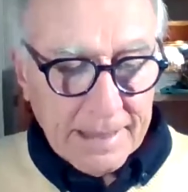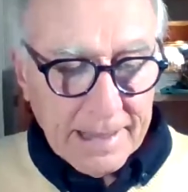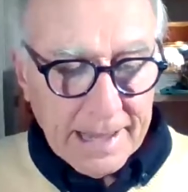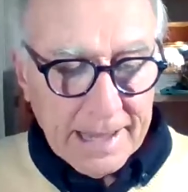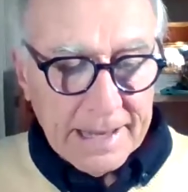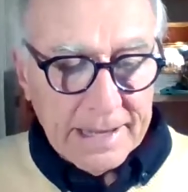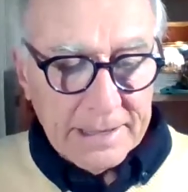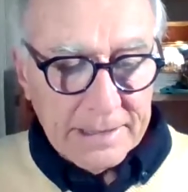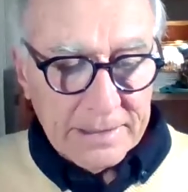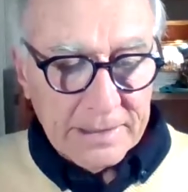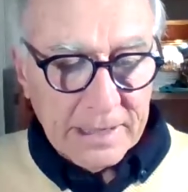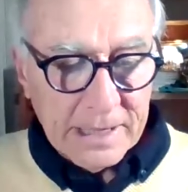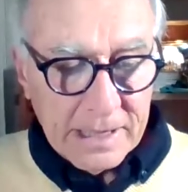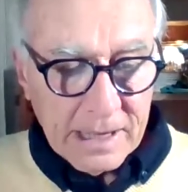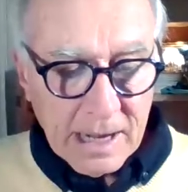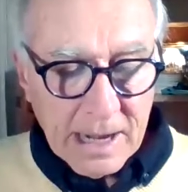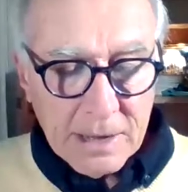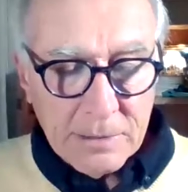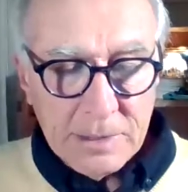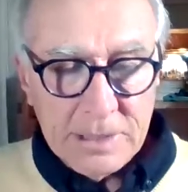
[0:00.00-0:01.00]
and in a
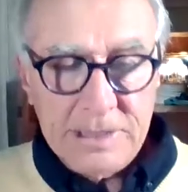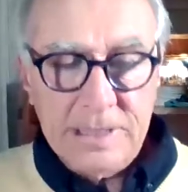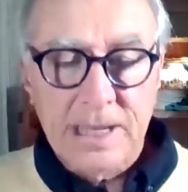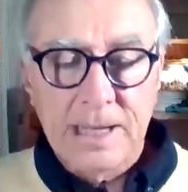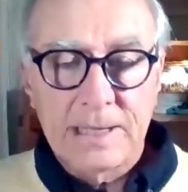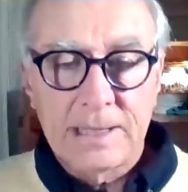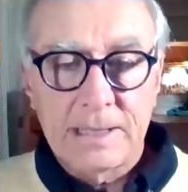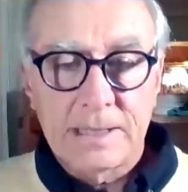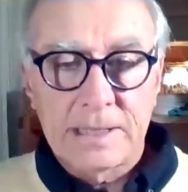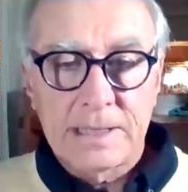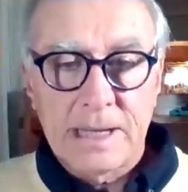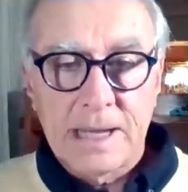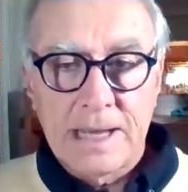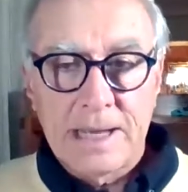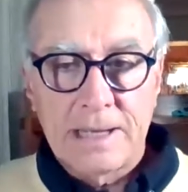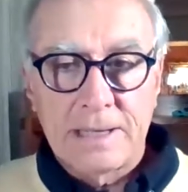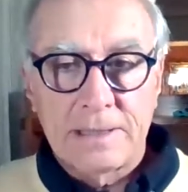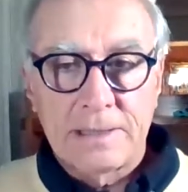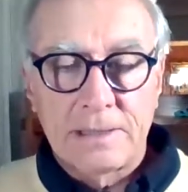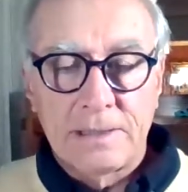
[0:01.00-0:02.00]
language they
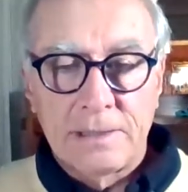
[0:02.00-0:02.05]
understand.